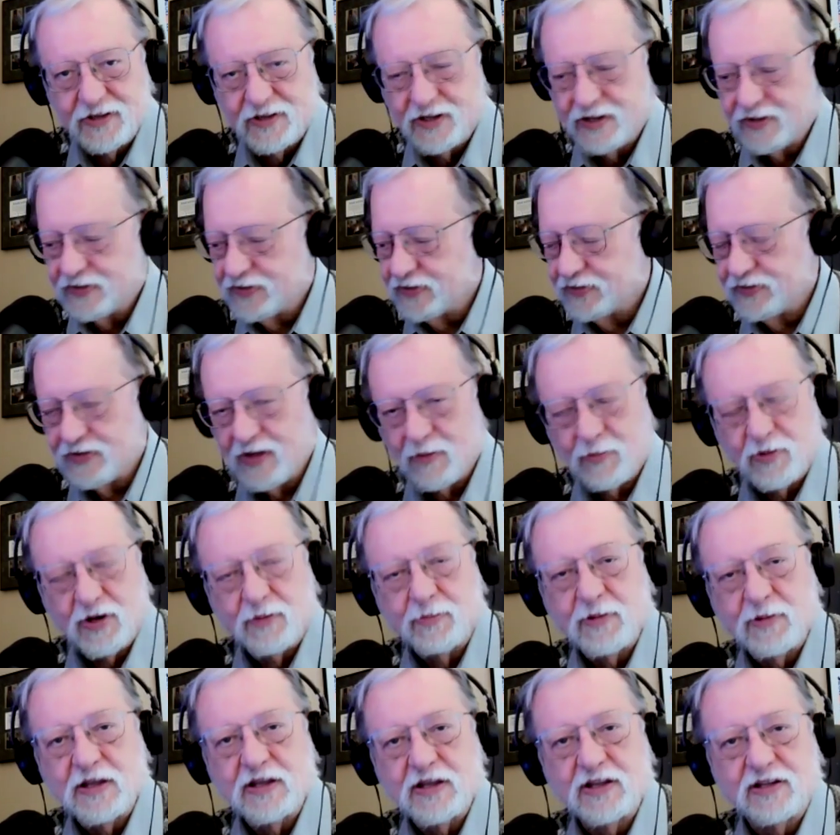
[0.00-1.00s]
They
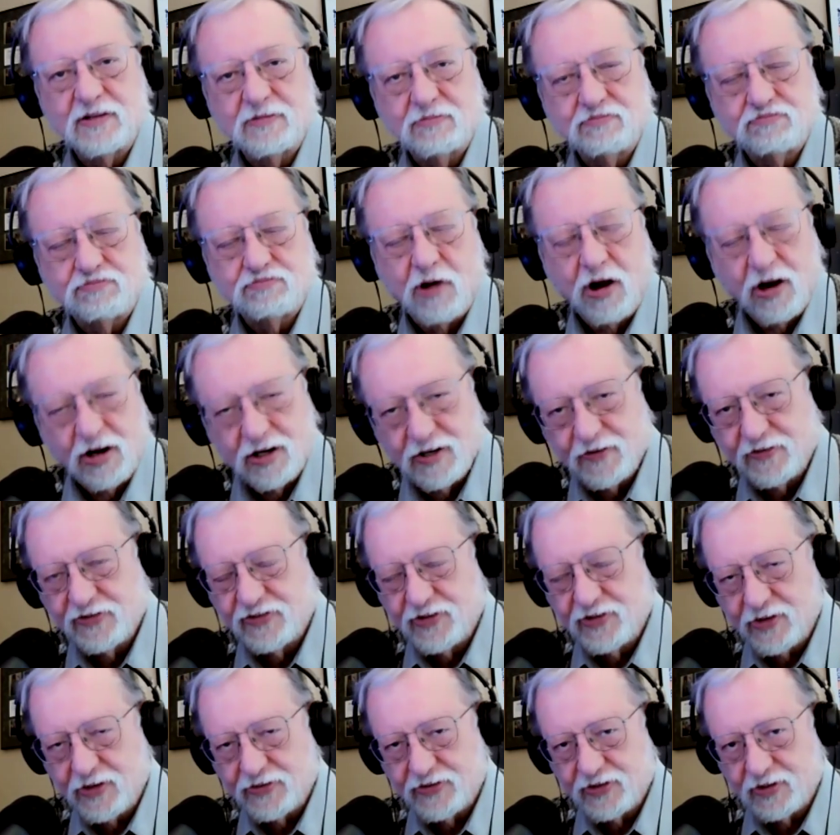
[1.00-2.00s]
want to be part
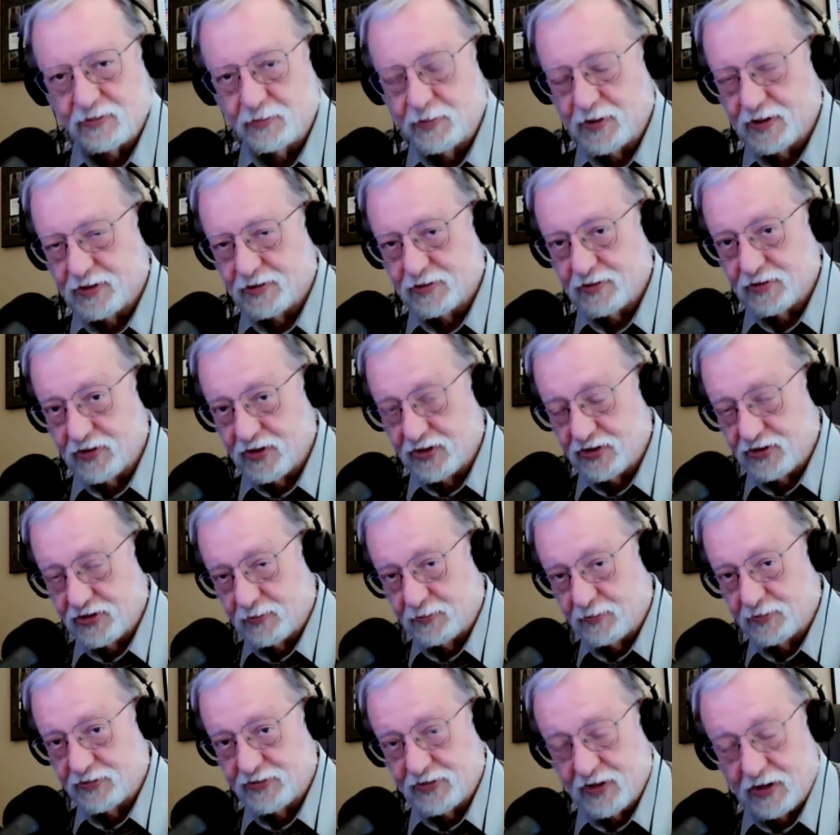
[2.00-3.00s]
of something bigger than
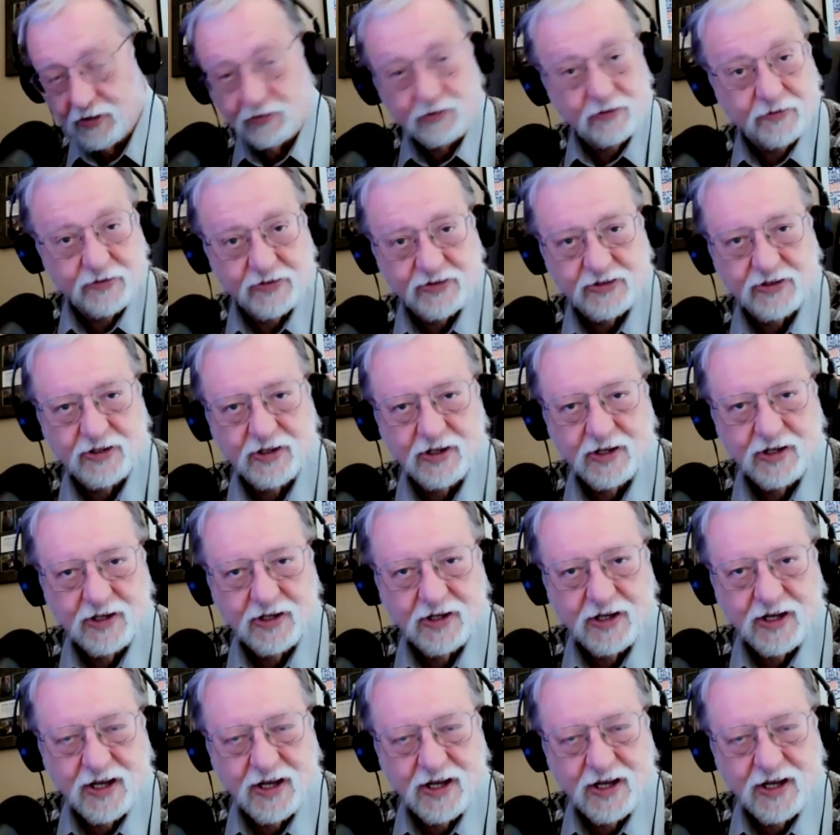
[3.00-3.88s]
themselves.